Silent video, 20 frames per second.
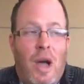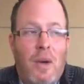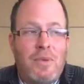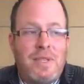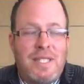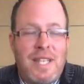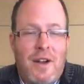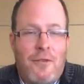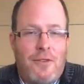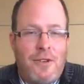So, I
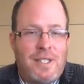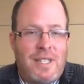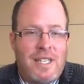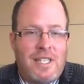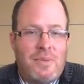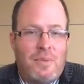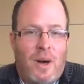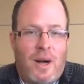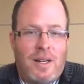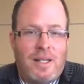was there for
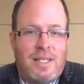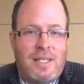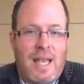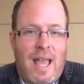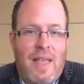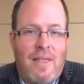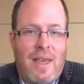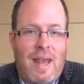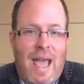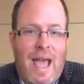six months
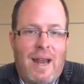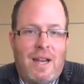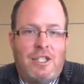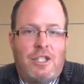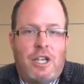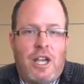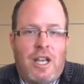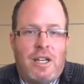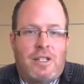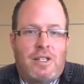and then had a
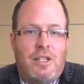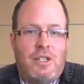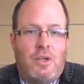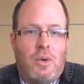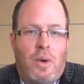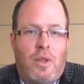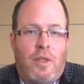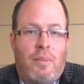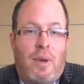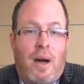chance to
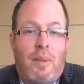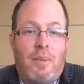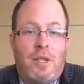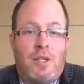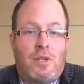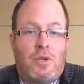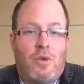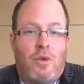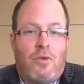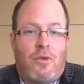join the Palm
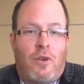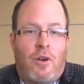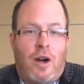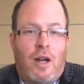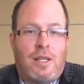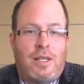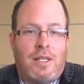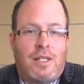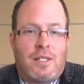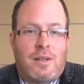Beach School for
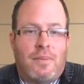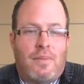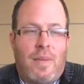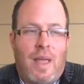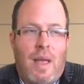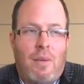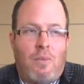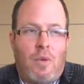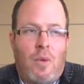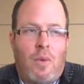Autism.
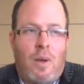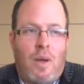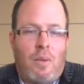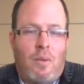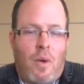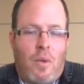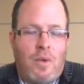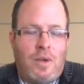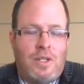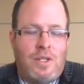And, mm.
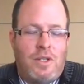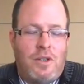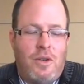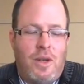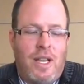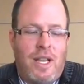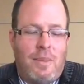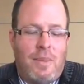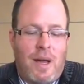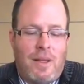and what was
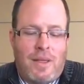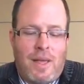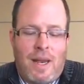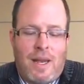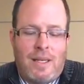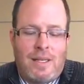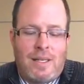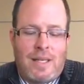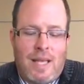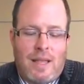unique about that
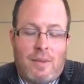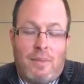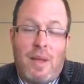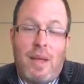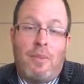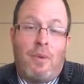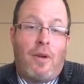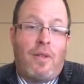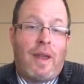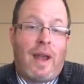is that the
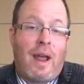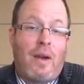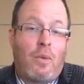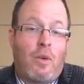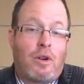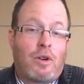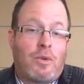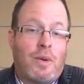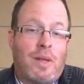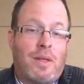people that I'd
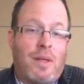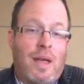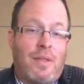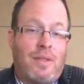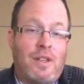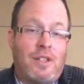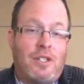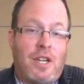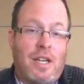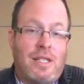worked with
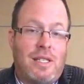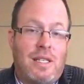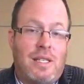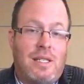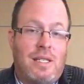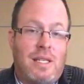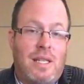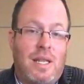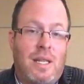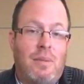at the
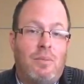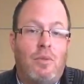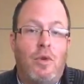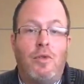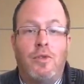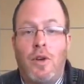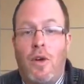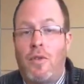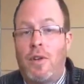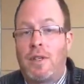JCC
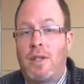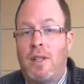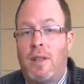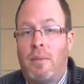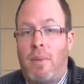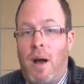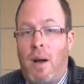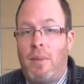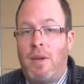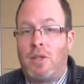moved over to the
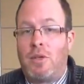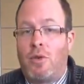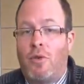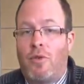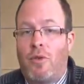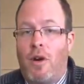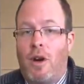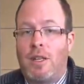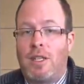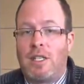Palm Beach School
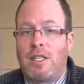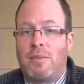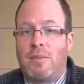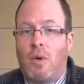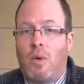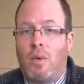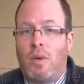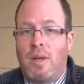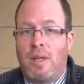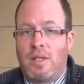for
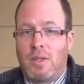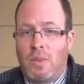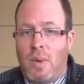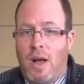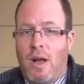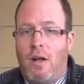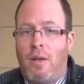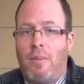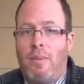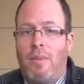Autism as
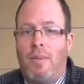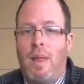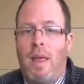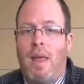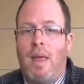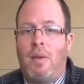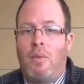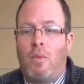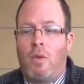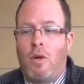well and,
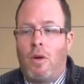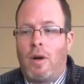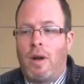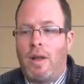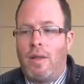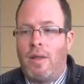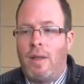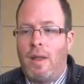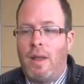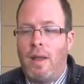and were
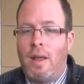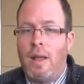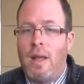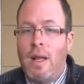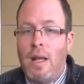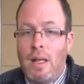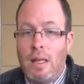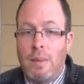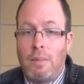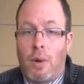in the
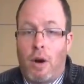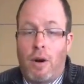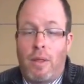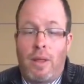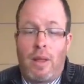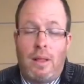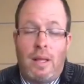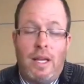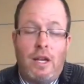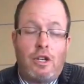part
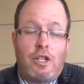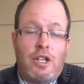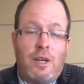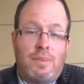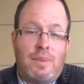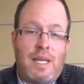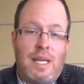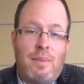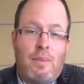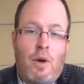of the
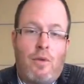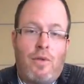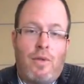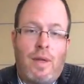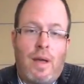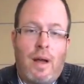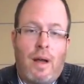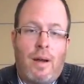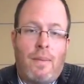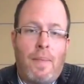leadership team over
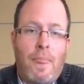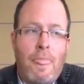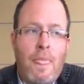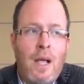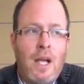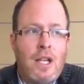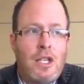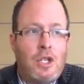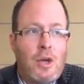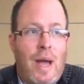there.
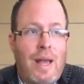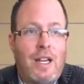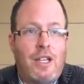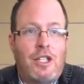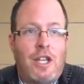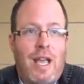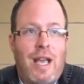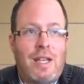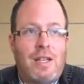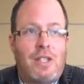So I had a
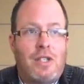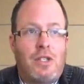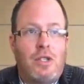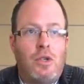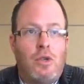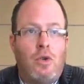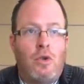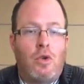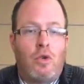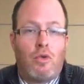chance
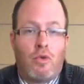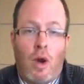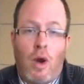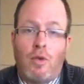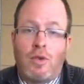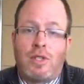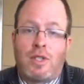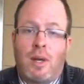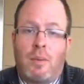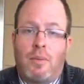to
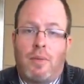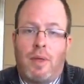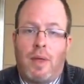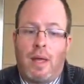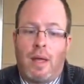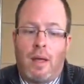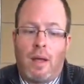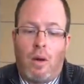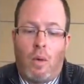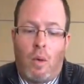grow
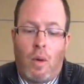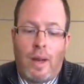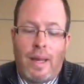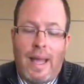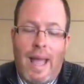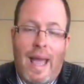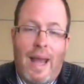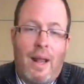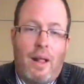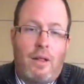something
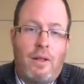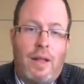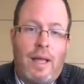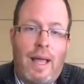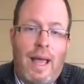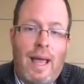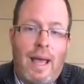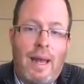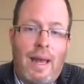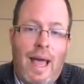
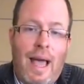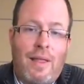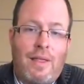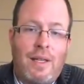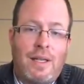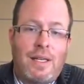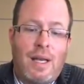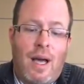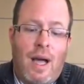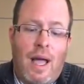organically, and at
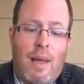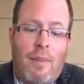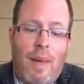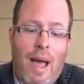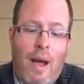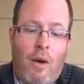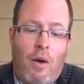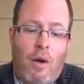the time,